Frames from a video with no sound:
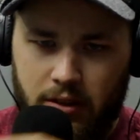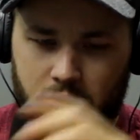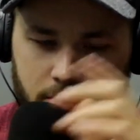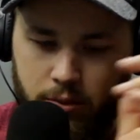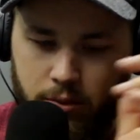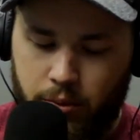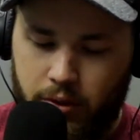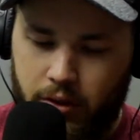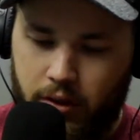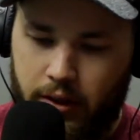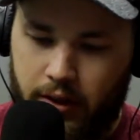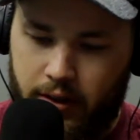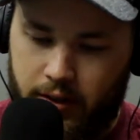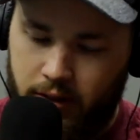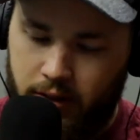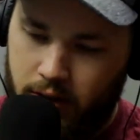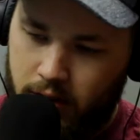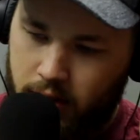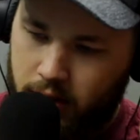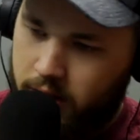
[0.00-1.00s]
So we're
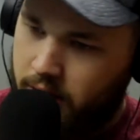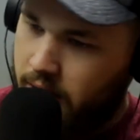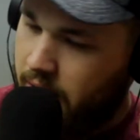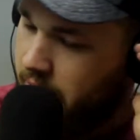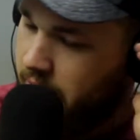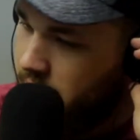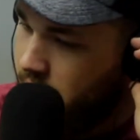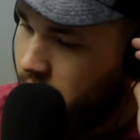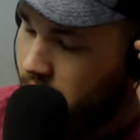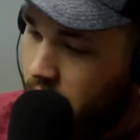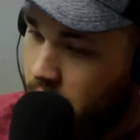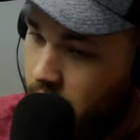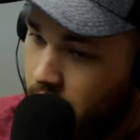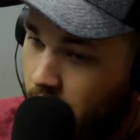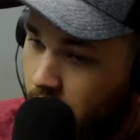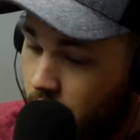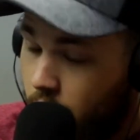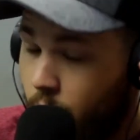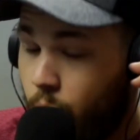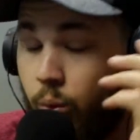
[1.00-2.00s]
there. Okay,
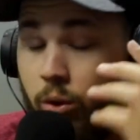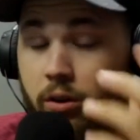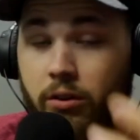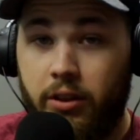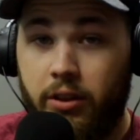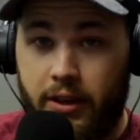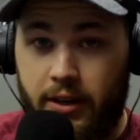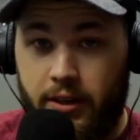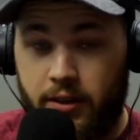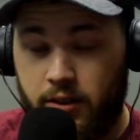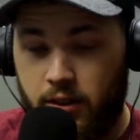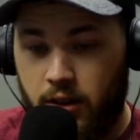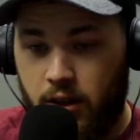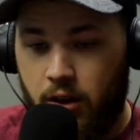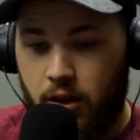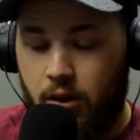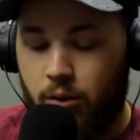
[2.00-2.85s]
we're there.